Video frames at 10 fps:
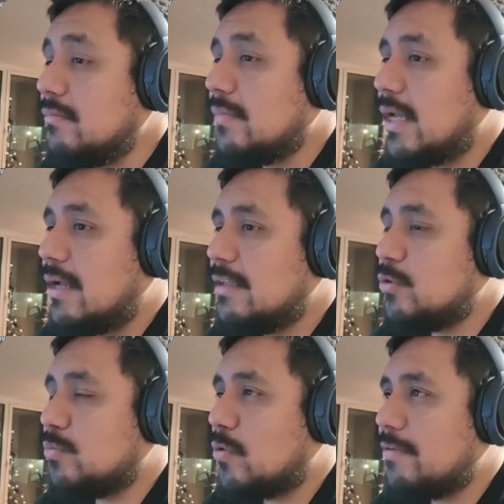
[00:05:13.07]
I need to
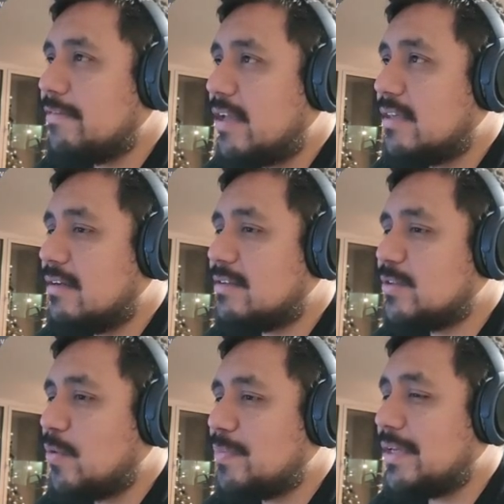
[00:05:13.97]
modify here
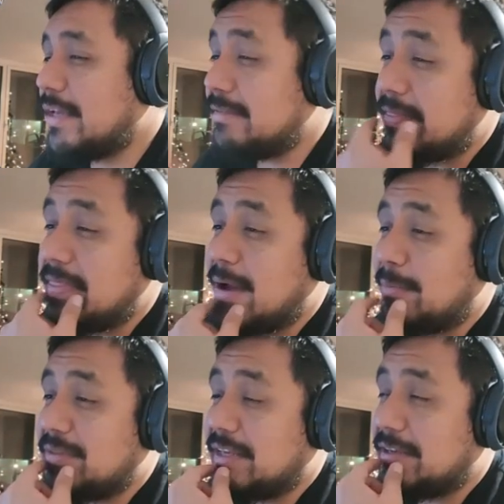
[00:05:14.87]
something. Now I'm
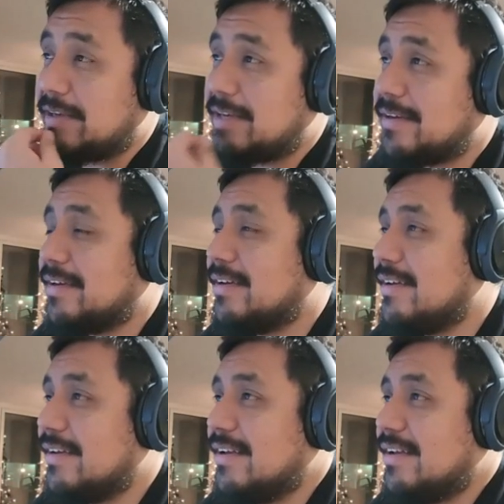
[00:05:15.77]
thinking
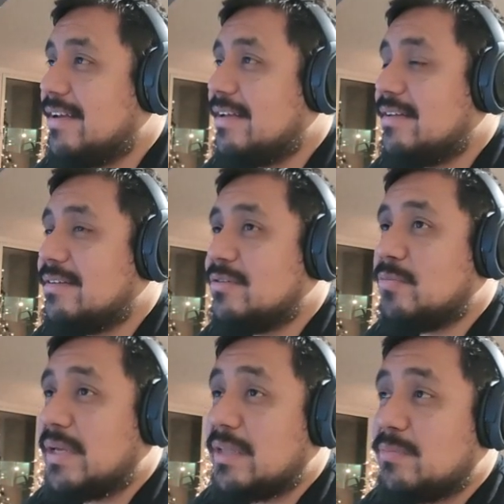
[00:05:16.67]
to
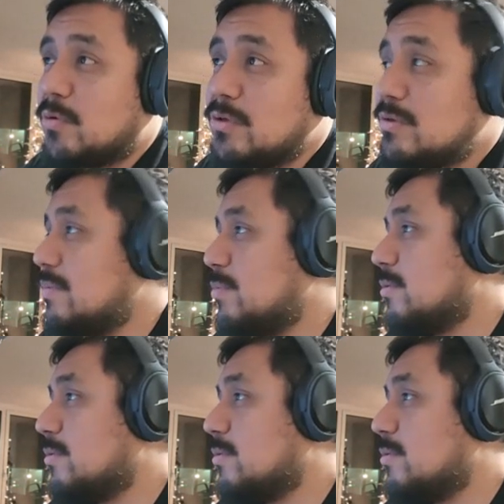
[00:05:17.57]
make it more usable.